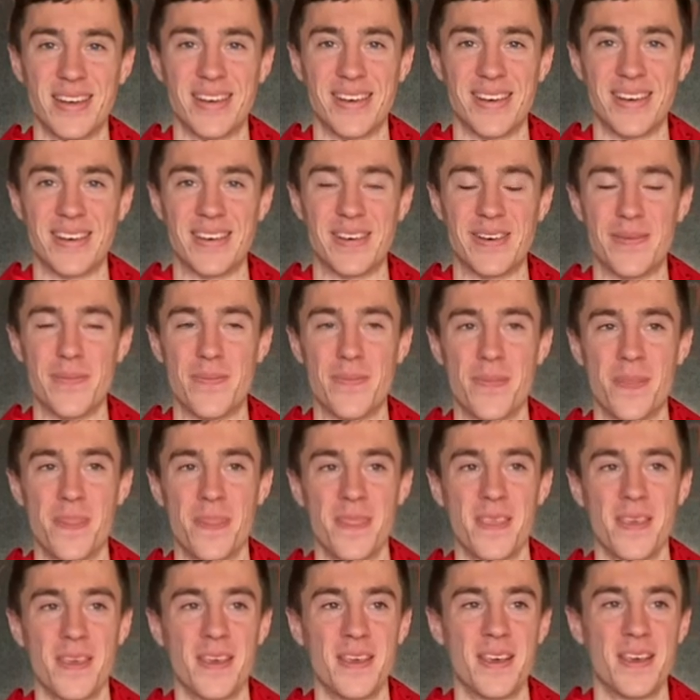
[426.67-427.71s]

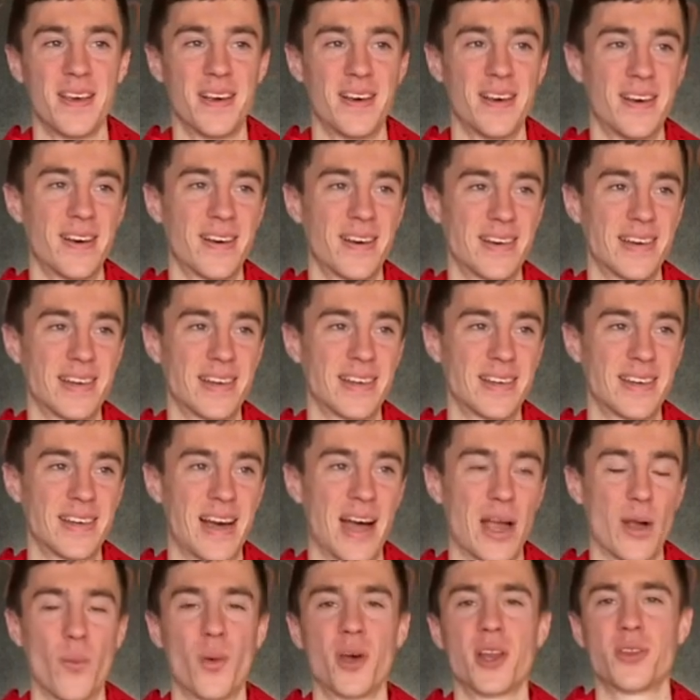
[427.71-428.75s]

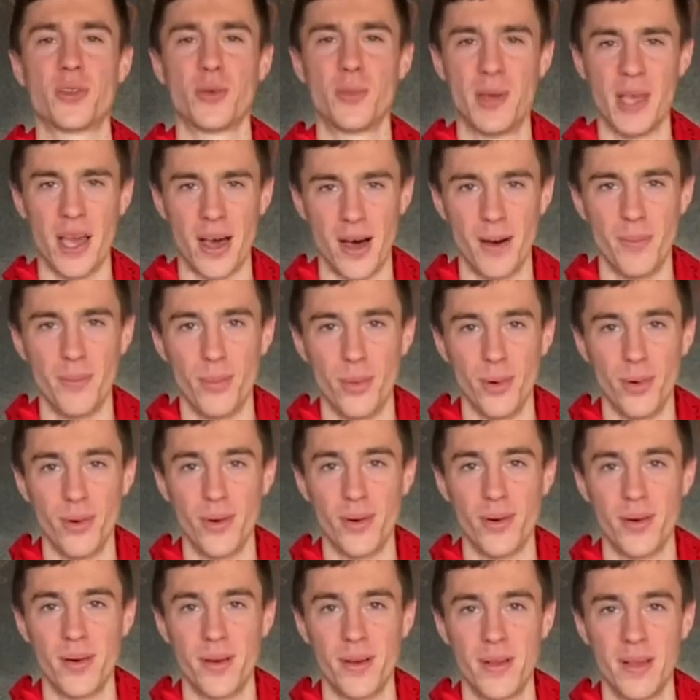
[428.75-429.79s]
I wanted to be
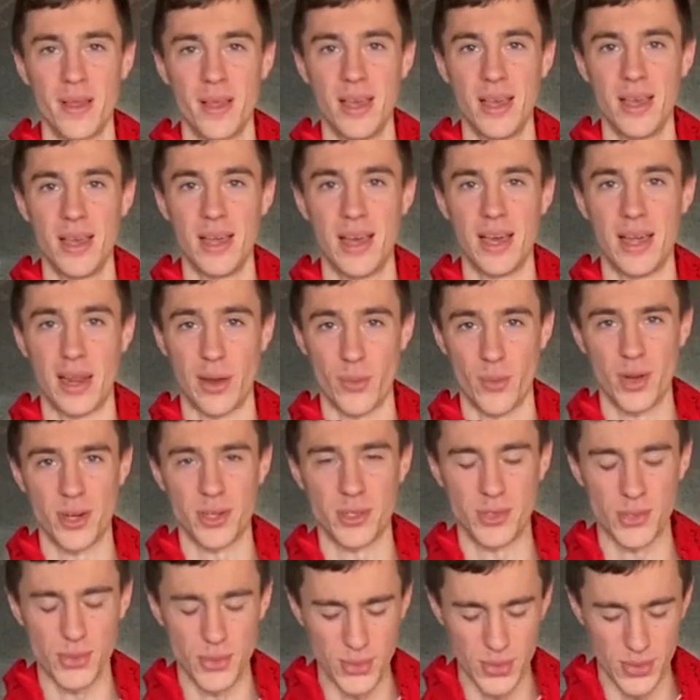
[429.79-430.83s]
humble, and I
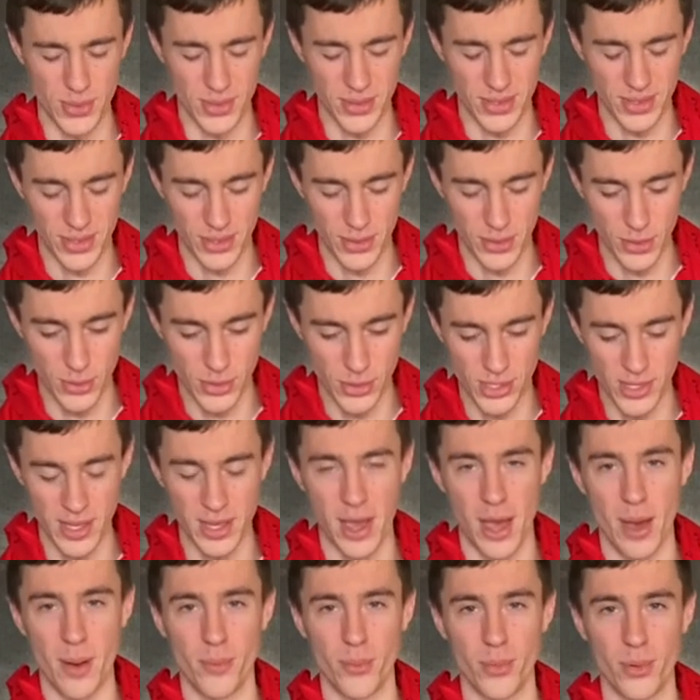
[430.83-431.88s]
wanted to, you know, stay
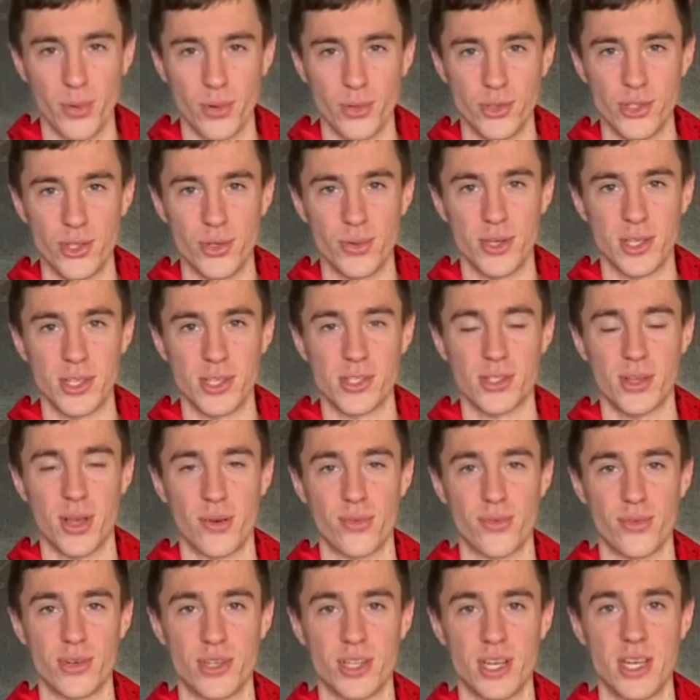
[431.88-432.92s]
humble during this
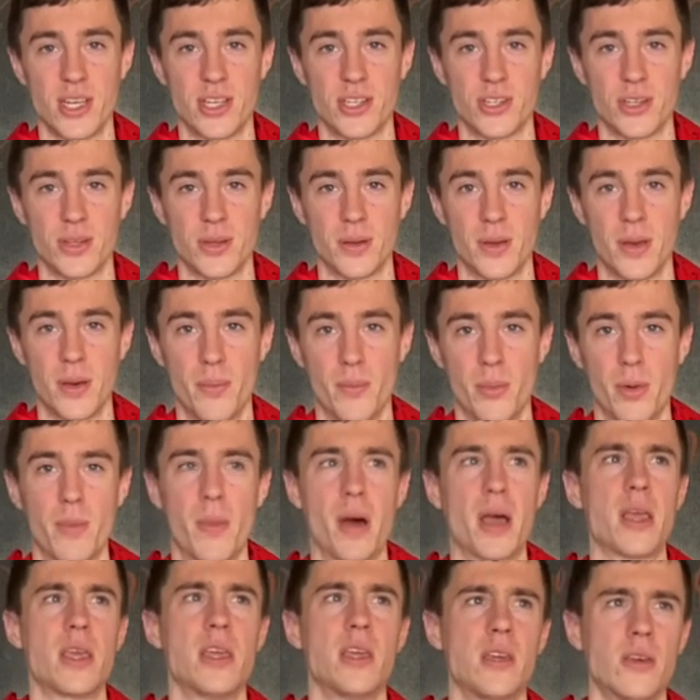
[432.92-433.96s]
conversation. But
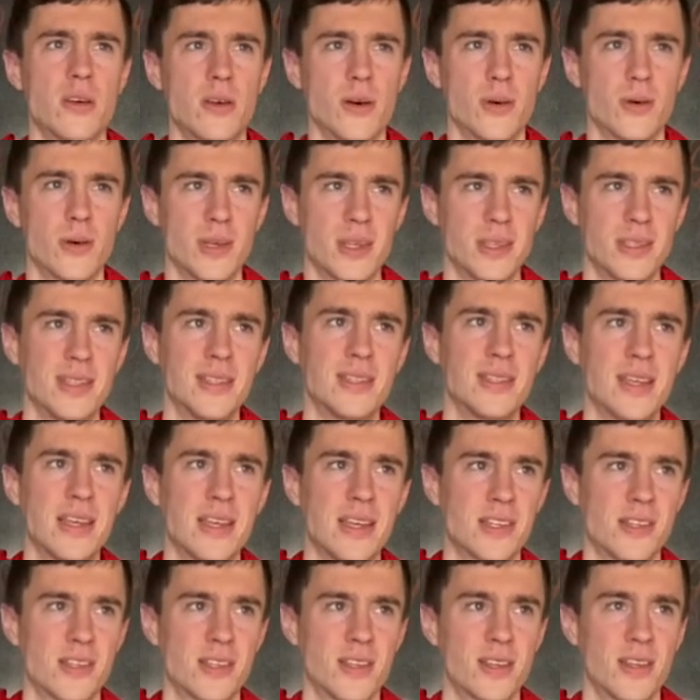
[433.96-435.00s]
my ego, he did
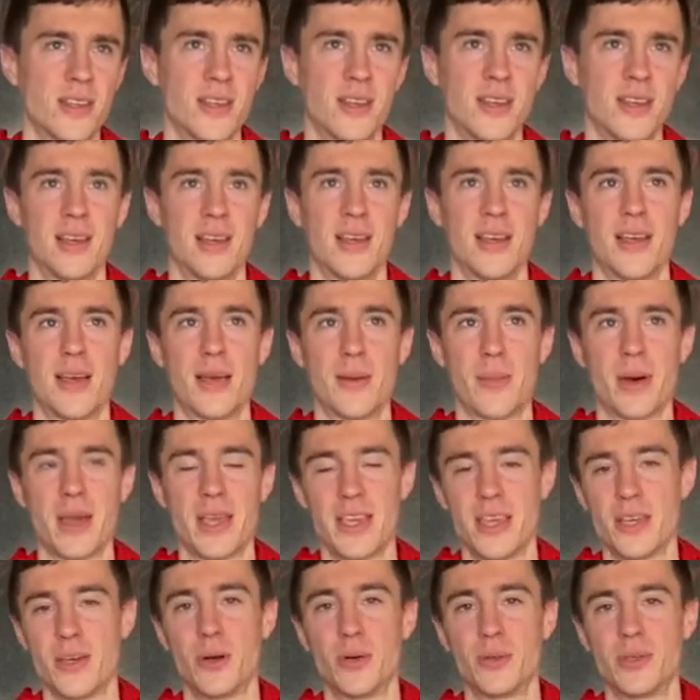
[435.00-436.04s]
this, and my
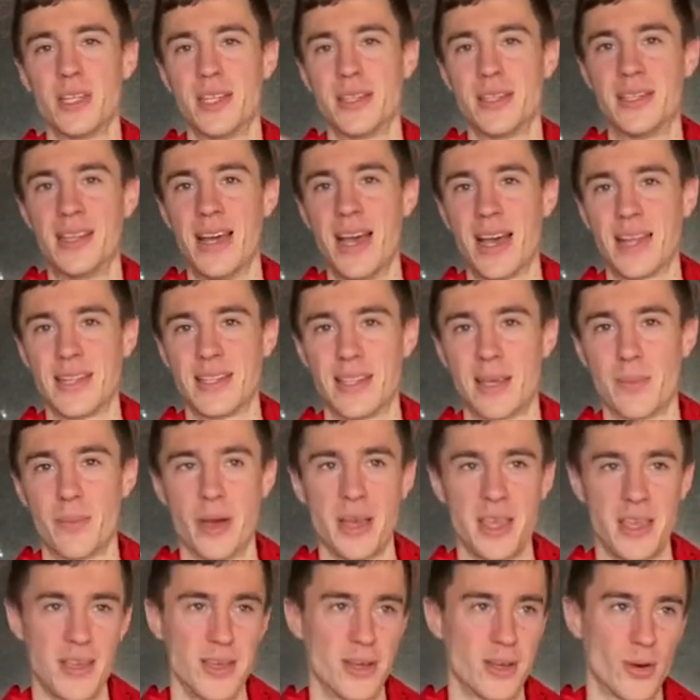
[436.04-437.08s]
ego did that, and
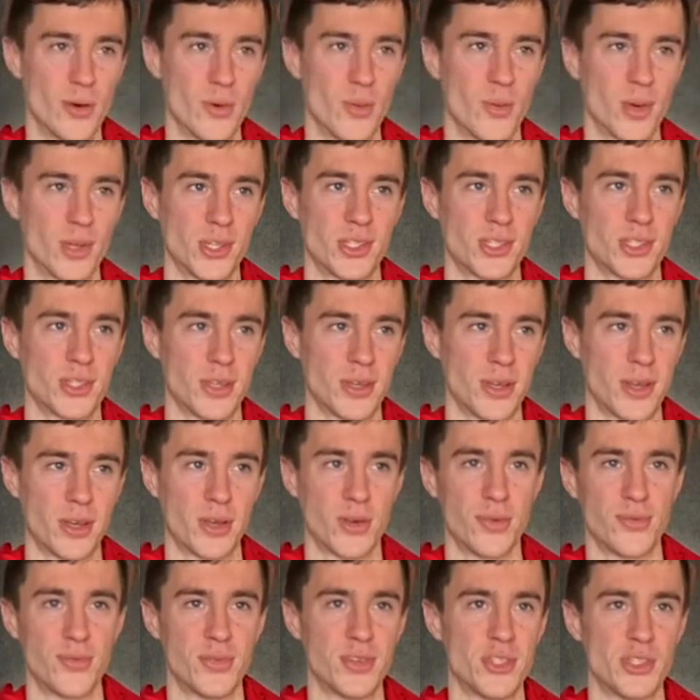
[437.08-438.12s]
my ego was
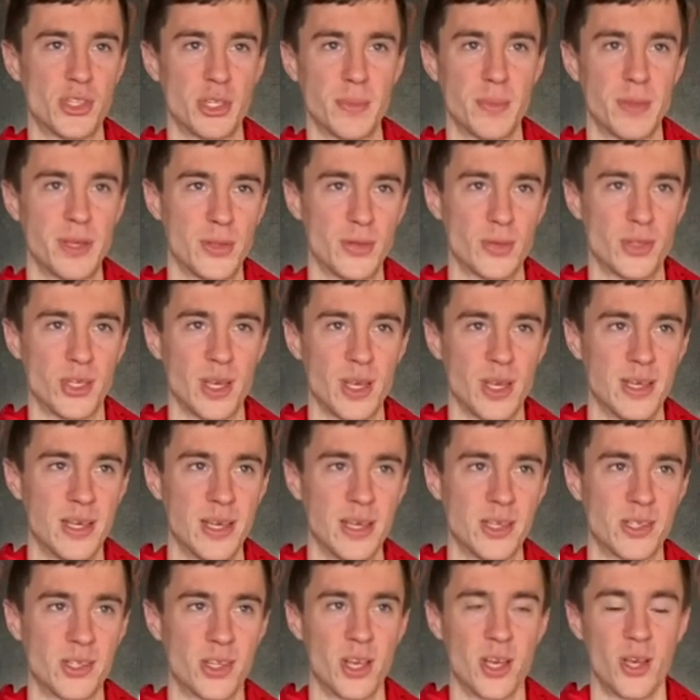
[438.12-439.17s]
convincing me to say
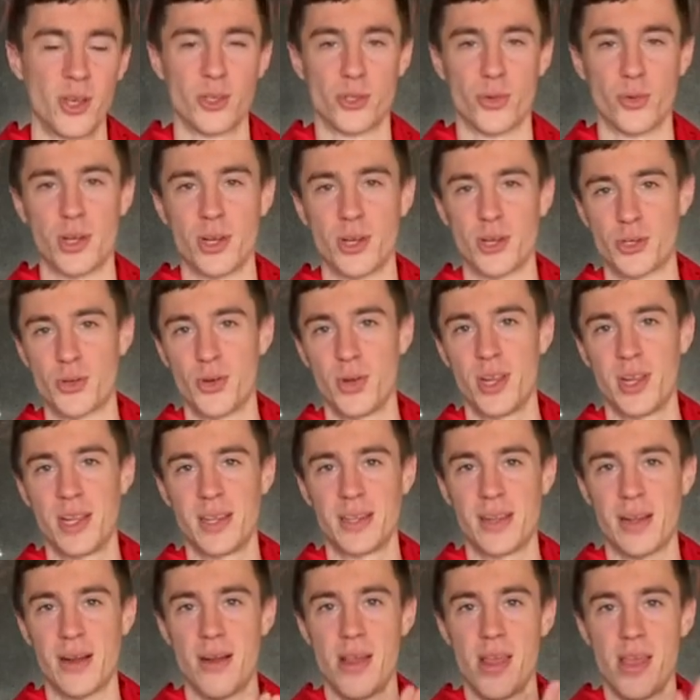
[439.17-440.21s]
this. So they're treating
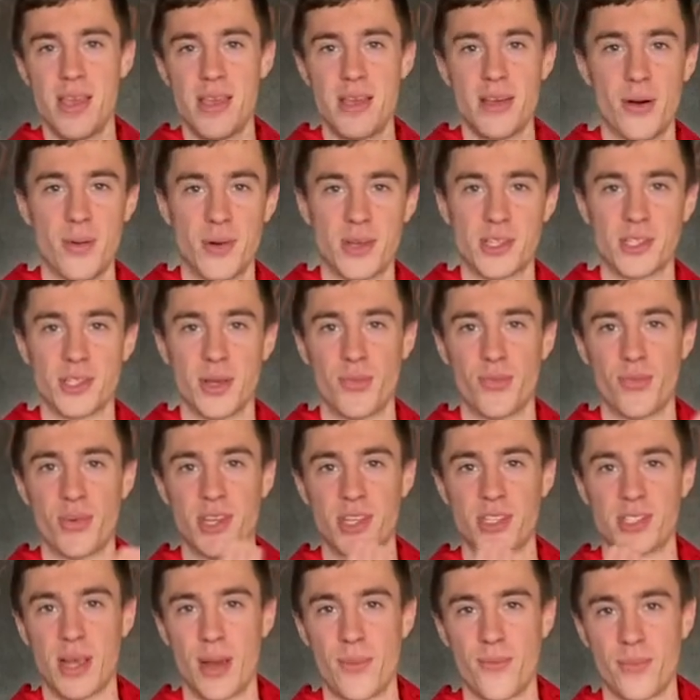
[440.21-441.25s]
their ego as something
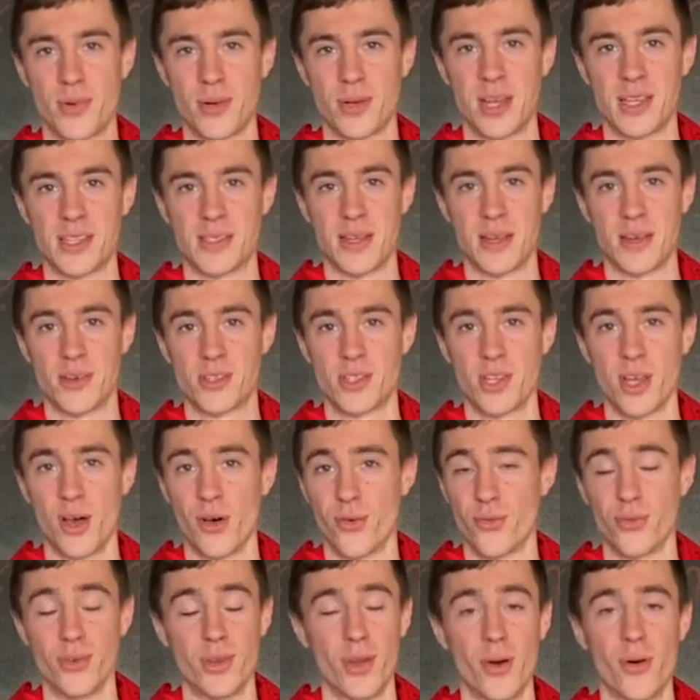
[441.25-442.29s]
separate as their
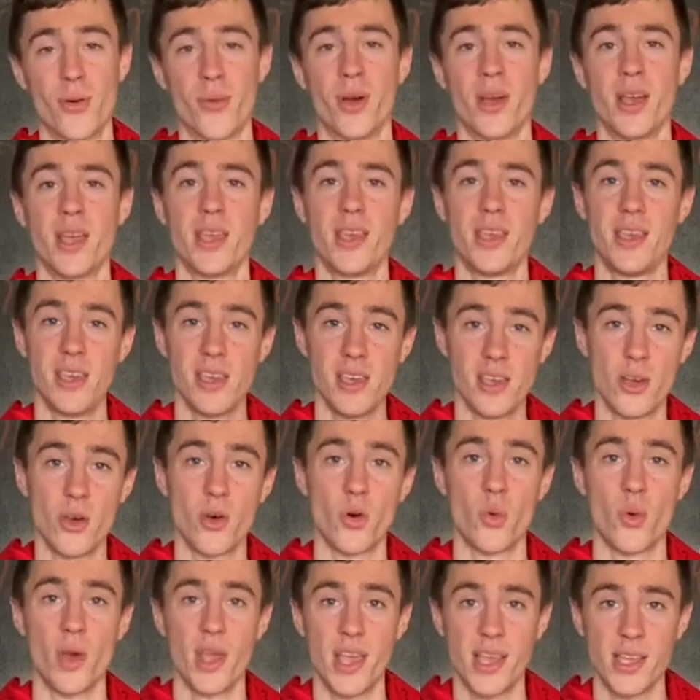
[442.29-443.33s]
self. No,
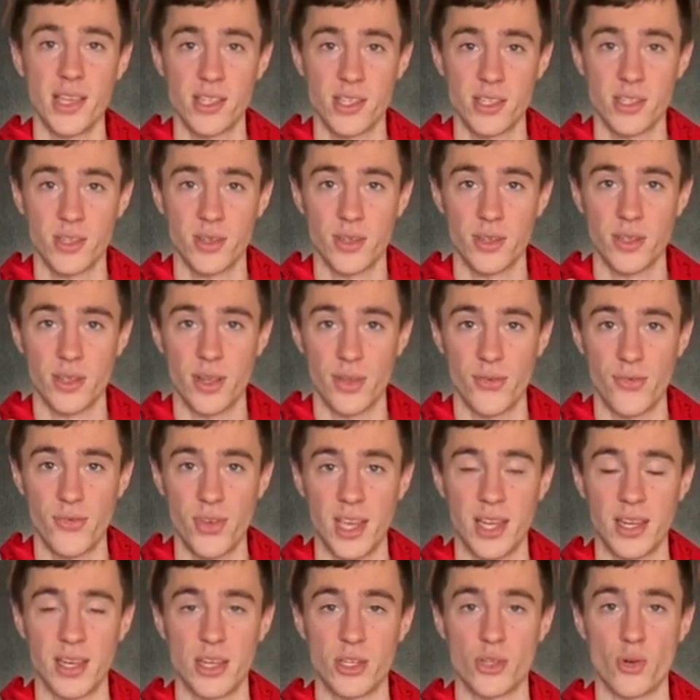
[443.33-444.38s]
ego is the
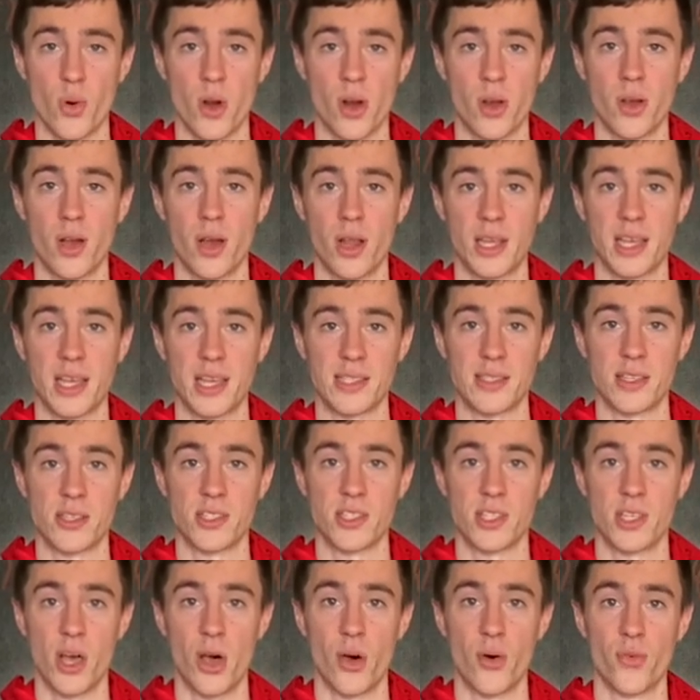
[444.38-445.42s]
thing that you are calling as a
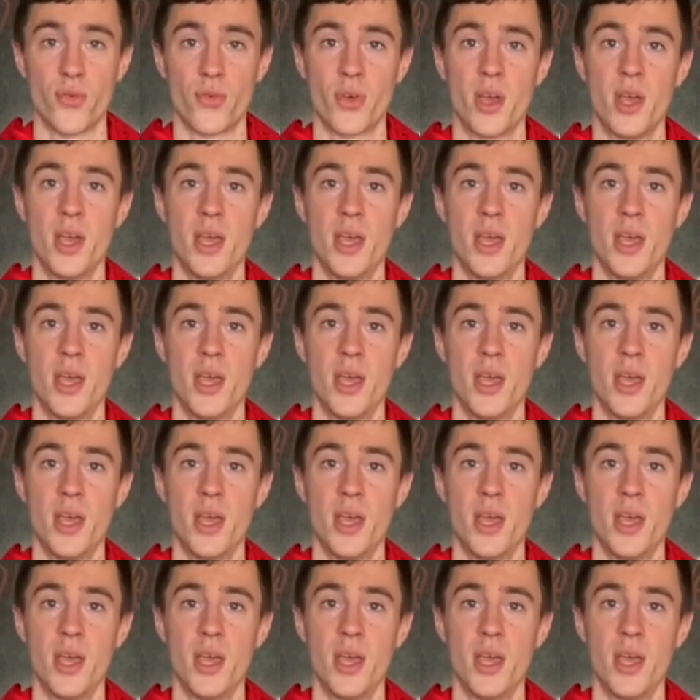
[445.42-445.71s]
self.